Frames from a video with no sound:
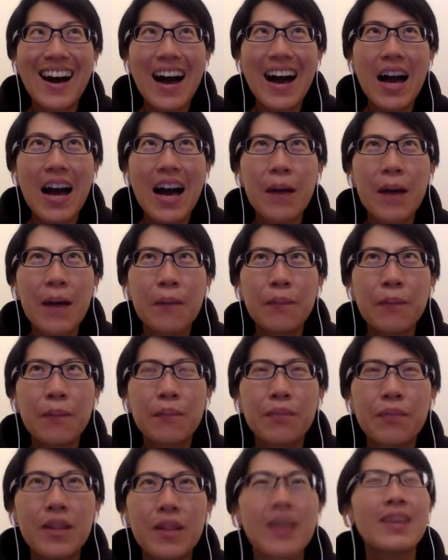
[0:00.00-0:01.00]
um, um,
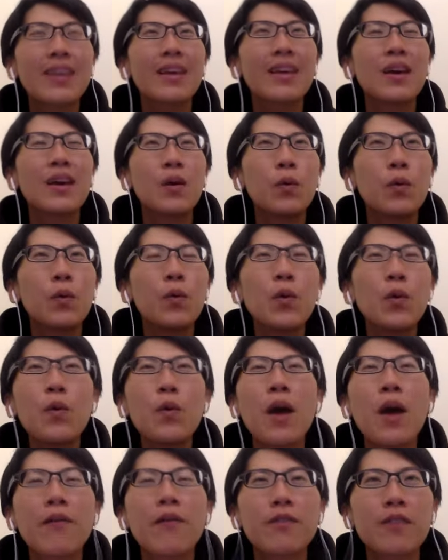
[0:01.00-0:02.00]
like we all
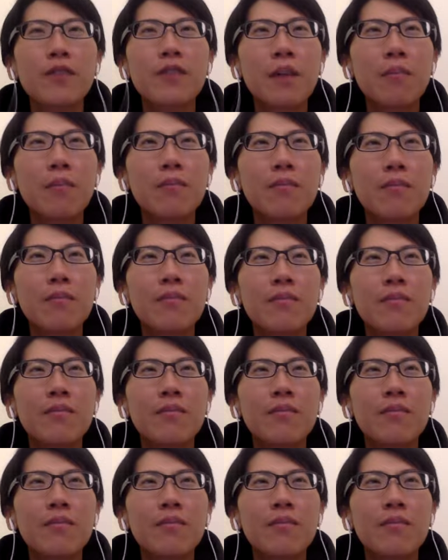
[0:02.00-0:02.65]
have some